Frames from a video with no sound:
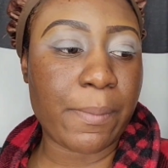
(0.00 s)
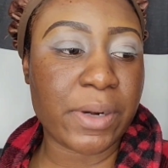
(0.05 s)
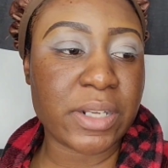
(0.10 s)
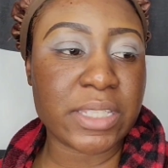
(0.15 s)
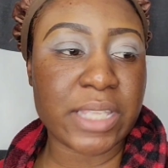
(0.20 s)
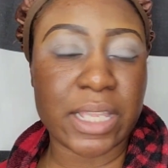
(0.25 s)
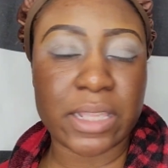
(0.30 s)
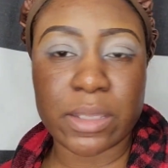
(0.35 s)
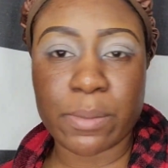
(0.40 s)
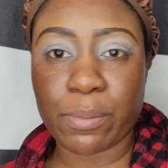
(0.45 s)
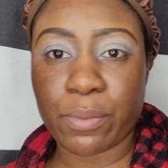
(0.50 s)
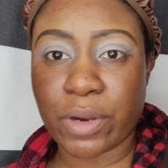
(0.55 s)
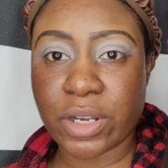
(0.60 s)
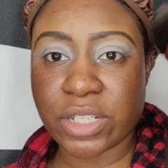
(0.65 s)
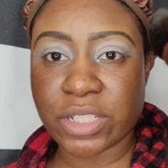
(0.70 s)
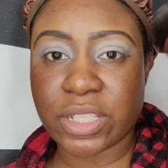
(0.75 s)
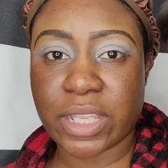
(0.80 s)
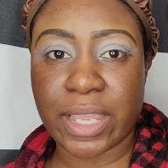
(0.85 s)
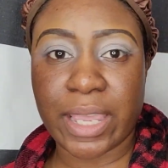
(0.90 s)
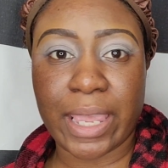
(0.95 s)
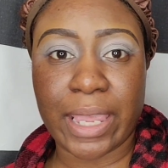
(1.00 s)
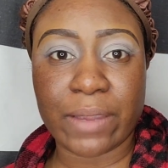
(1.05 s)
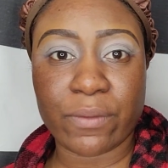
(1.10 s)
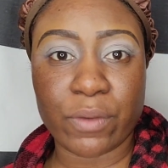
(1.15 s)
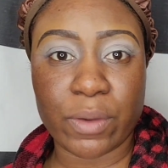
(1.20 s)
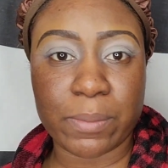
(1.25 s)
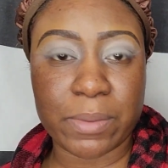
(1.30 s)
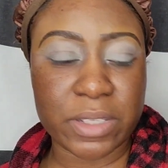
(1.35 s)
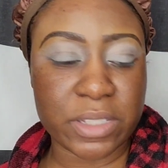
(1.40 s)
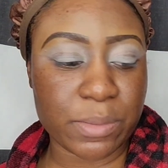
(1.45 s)
I'm going to take the brush that came
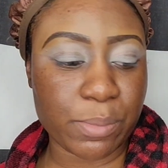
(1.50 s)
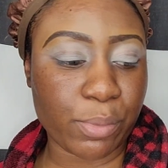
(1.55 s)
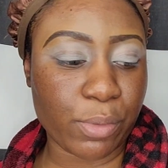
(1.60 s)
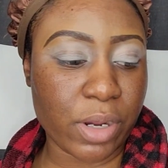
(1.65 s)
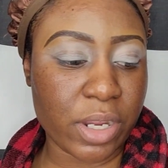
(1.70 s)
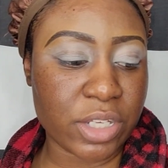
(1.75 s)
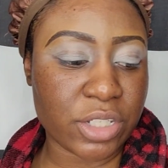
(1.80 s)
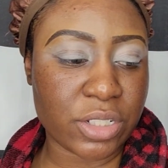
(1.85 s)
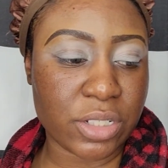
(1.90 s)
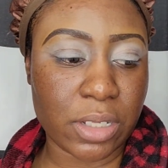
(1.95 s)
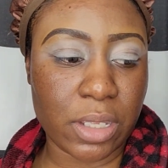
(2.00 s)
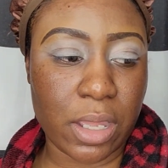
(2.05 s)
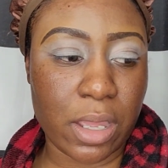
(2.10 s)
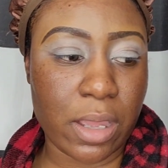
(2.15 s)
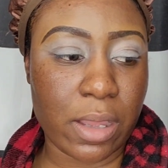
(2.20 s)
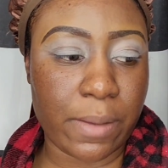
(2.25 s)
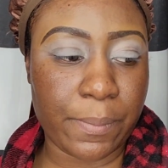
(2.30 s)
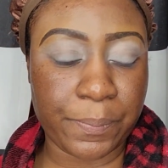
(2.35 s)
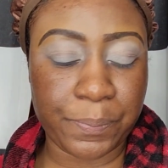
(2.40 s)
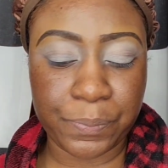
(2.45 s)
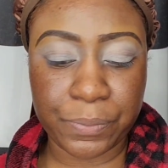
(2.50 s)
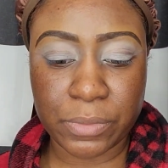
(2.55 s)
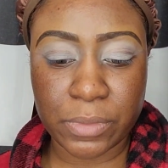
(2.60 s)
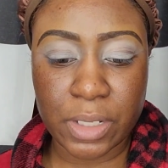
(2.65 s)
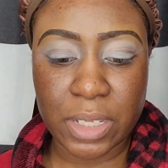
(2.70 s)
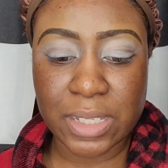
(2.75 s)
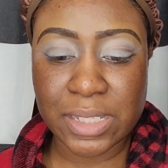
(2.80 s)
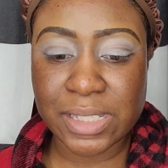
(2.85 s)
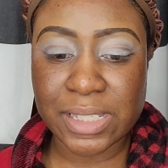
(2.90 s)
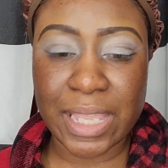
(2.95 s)
from this brush um,
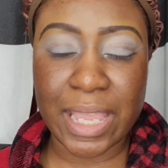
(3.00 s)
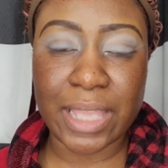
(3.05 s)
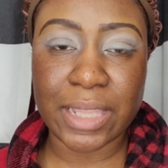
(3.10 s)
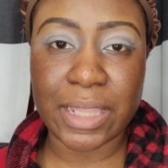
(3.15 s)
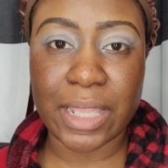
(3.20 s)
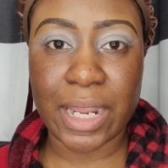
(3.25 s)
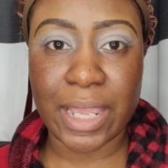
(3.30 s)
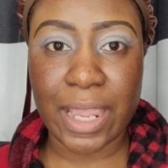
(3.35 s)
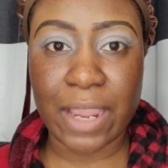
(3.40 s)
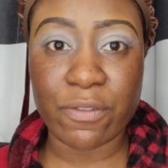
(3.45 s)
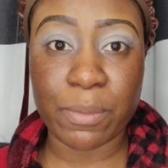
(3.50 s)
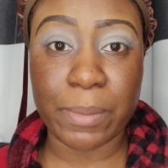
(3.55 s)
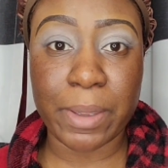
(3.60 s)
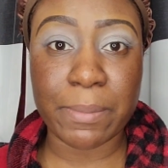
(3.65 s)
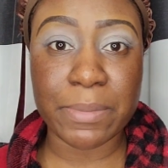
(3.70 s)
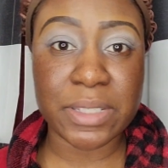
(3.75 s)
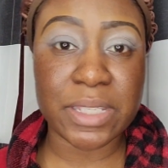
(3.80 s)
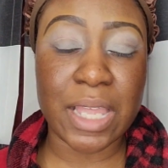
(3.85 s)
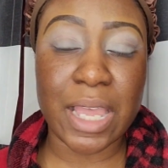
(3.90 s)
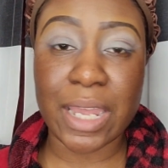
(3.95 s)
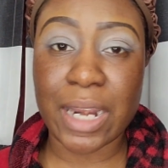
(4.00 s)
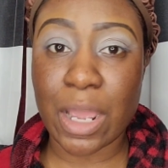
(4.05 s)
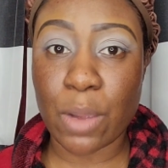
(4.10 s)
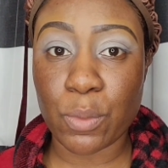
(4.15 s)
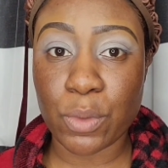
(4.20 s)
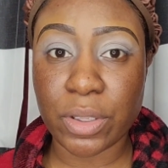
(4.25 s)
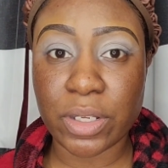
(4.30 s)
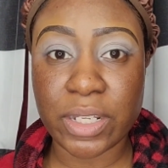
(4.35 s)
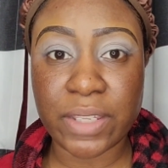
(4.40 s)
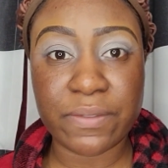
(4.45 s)
set that I got from Amazon.
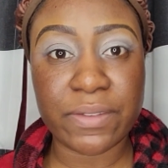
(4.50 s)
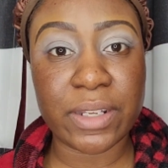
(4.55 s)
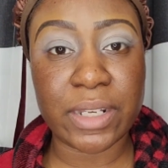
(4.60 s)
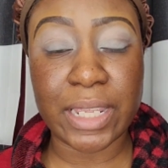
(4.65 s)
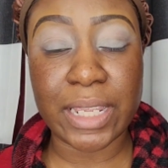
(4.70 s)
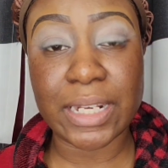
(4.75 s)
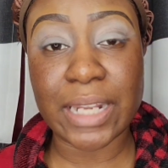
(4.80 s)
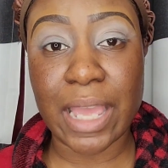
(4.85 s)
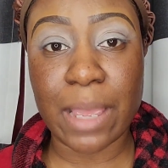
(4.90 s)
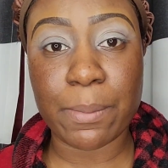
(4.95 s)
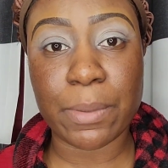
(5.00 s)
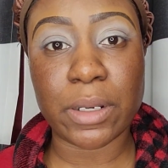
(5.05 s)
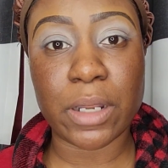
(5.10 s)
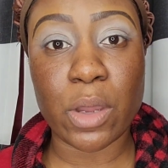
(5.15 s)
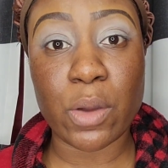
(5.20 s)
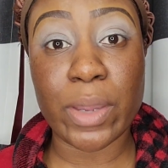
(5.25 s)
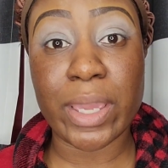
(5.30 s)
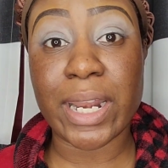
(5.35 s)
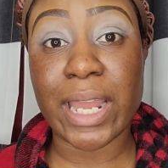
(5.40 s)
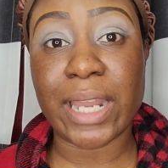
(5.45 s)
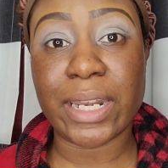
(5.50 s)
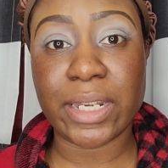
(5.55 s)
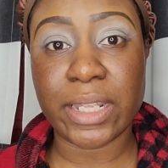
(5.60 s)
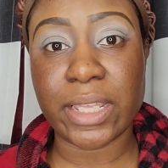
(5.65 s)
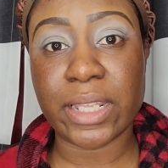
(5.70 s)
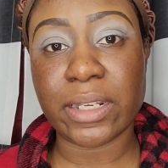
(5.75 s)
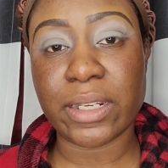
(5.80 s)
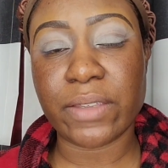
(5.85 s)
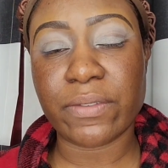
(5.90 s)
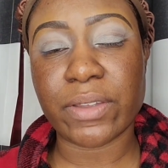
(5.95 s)
I will leave it linked down below and I
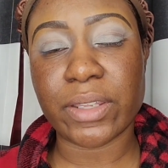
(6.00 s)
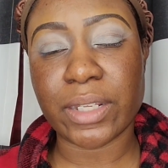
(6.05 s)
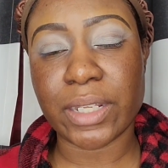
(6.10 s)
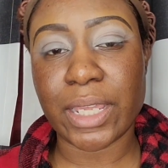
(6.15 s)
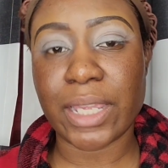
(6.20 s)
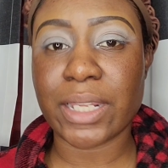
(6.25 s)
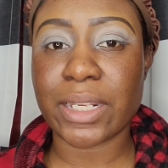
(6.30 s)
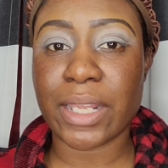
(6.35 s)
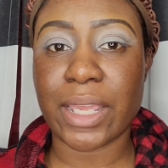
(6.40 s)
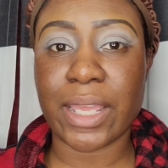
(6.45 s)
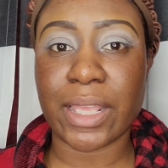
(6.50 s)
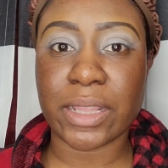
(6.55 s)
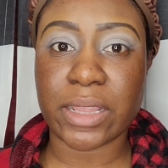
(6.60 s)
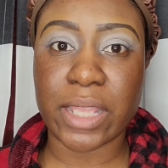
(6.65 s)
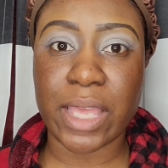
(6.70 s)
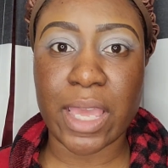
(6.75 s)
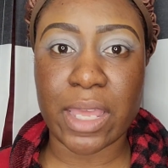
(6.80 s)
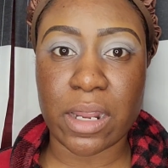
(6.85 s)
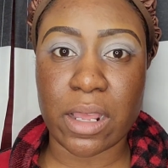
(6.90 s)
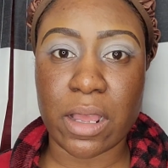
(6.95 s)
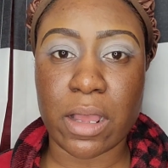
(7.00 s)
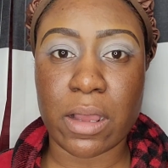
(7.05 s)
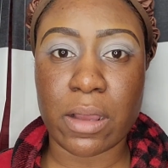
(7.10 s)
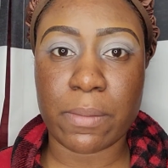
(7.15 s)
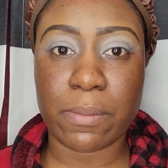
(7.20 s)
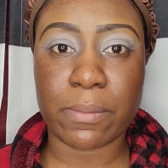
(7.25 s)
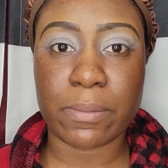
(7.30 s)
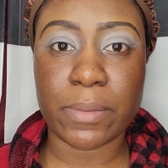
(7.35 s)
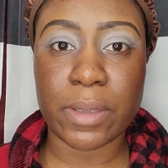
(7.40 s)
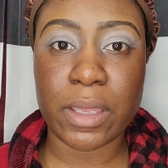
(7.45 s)
did leave it linked in that
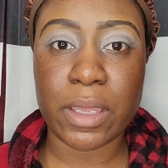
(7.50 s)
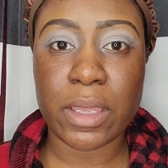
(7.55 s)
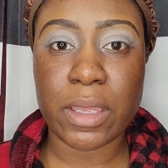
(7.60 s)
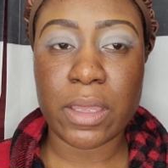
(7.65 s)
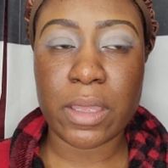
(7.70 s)
um,